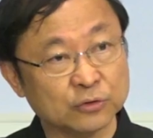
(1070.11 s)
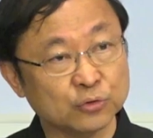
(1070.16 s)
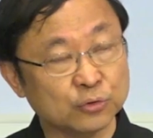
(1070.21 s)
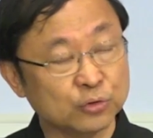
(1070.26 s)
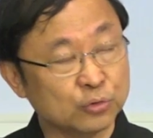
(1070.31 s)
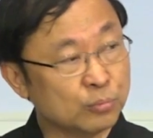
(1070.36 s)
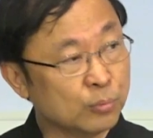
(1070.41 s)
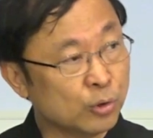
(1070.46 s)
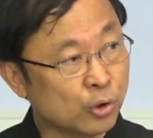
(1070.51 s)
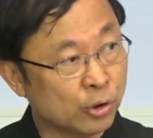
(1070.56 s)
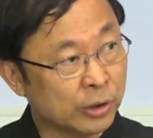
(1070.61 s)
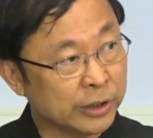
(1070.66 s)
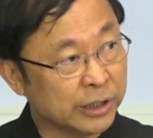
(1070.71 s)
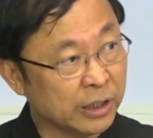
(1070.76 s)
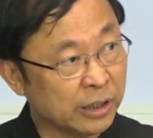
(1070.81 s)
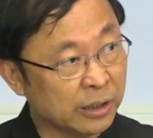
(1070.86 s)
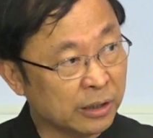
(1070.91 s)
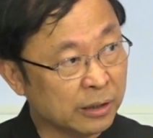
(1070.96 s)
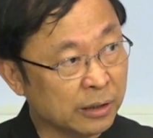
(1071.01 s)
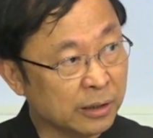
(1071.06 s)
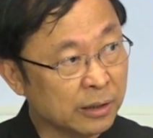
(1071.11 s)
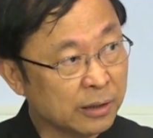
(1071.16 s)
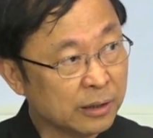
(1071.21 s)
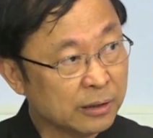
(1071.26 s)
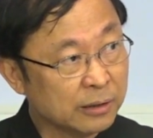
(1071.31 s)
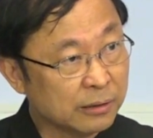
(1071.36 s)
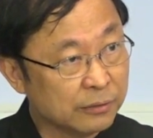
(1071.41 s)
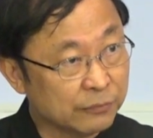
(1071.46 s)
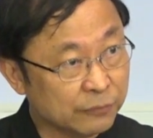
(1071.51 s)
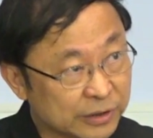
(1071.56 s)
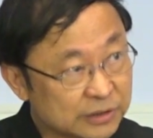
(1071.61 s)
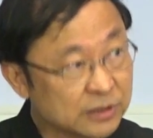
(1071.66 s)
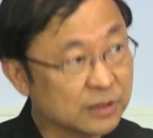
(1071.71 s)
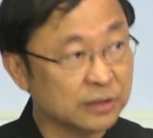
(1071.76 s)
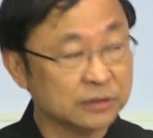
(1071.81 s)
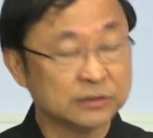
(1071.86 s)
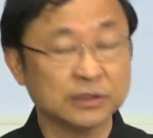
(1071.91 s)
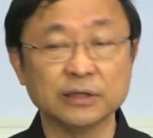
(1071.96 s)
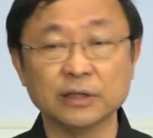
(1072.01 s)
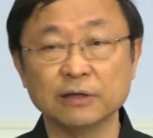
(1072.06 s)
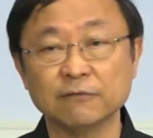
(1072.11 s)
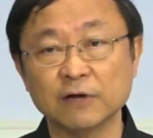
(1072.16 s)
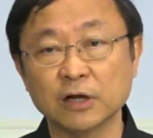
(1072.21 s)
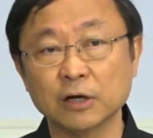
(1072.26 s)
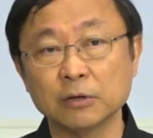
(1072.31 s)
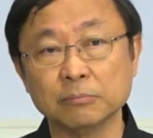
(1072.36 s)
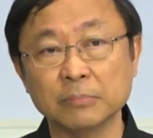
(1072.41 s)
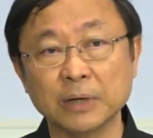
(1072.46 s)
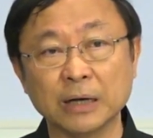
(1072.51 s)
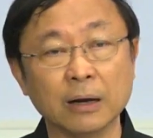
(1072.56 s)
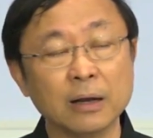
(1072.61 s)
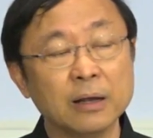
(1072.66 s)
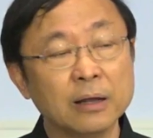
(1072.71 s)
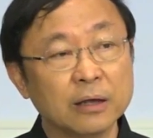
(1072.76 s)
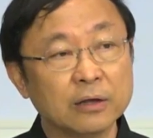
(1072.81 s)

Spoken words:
to do more in research and development.